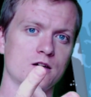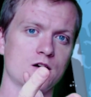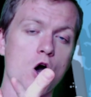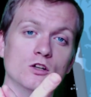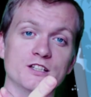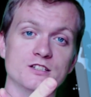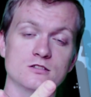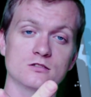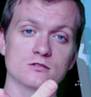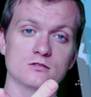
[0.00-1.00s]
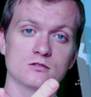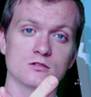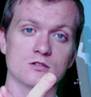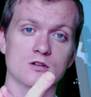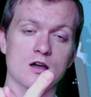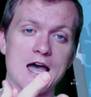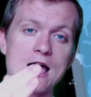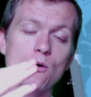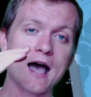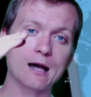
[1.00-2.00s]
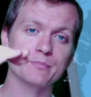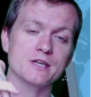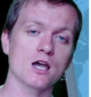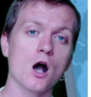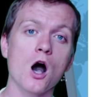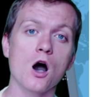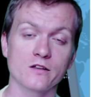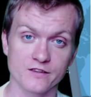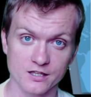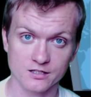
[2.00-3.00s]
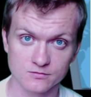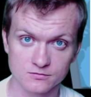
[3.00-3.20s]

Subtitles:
Holland. How happy are they?